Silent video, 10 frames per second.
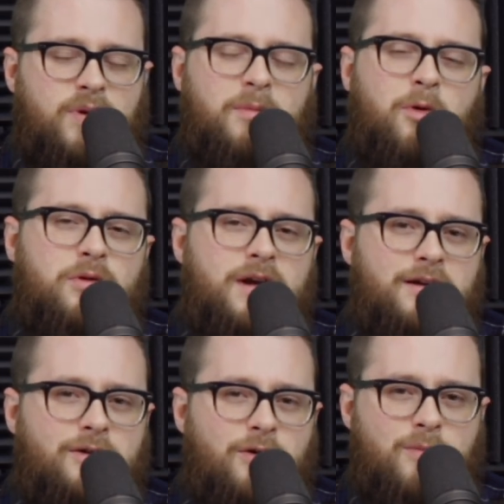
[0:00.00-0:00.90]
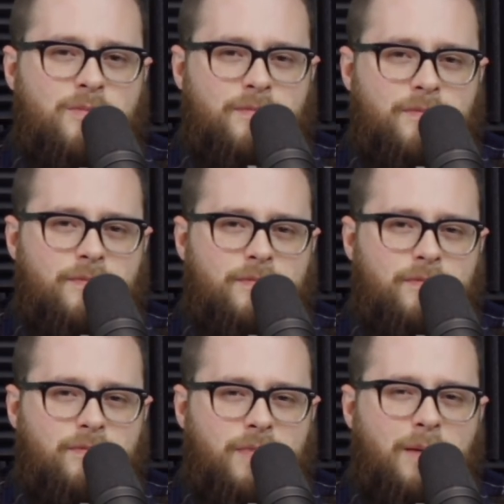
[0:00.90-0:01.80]
but I'm holding on to hope.
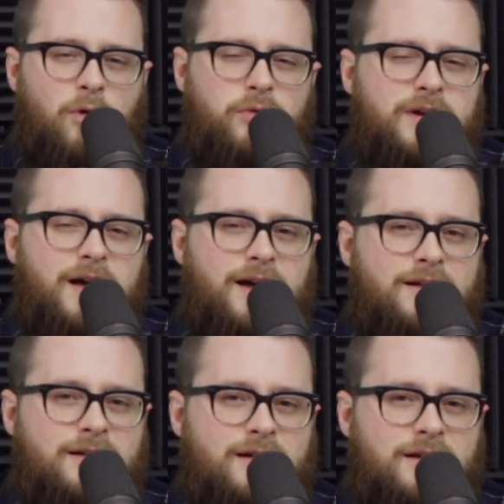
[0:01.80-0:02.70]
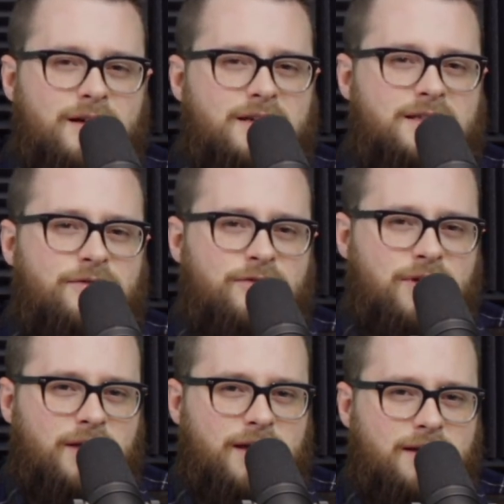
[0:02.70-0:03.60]
I'm holding on because I
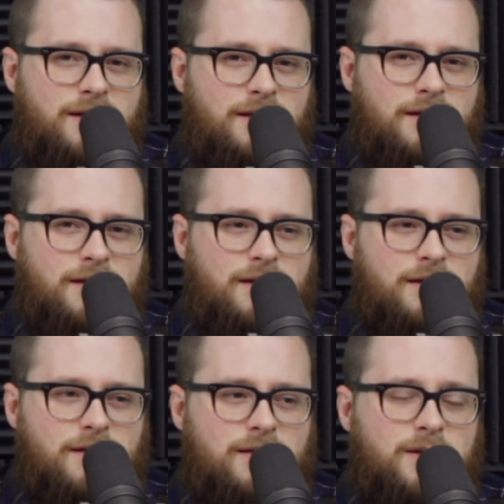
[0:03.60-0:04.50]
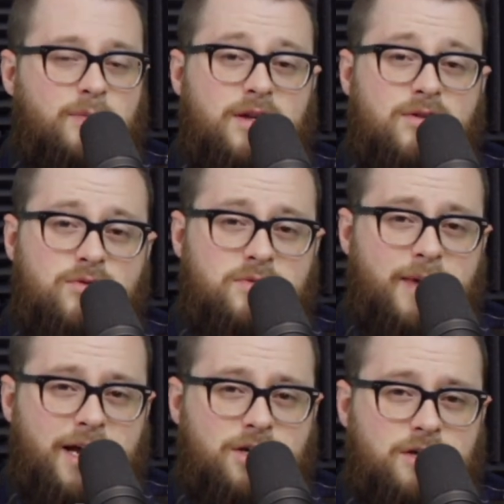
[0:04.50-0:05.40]
feel like this could be a new
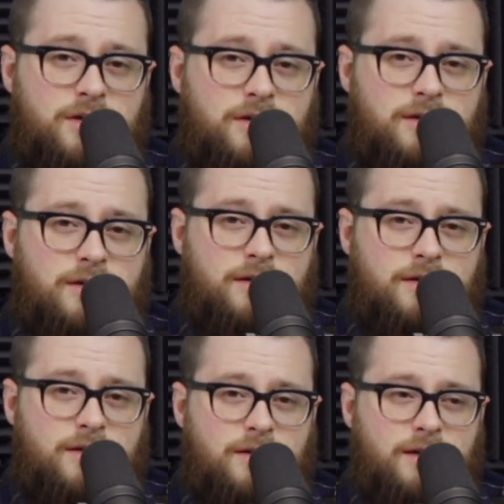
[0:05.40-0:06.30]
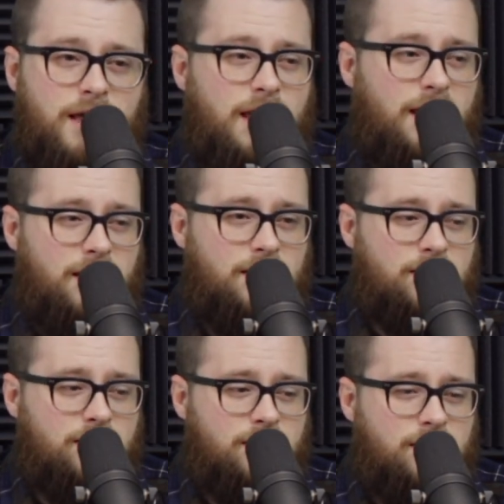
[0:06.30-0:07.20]
Smash. And
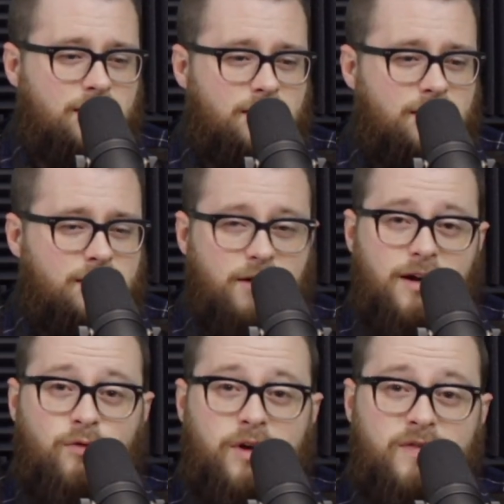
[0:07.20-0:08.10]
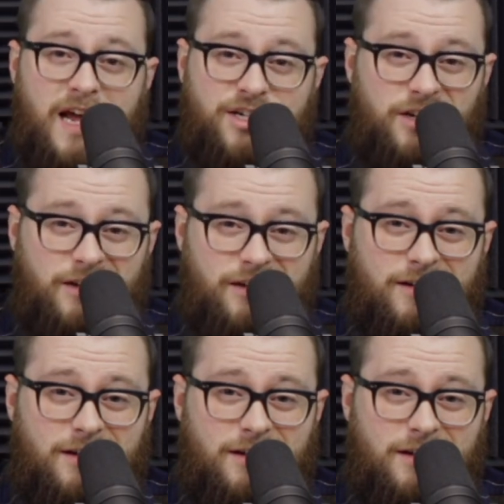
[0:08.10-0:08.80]
you could have wave dashing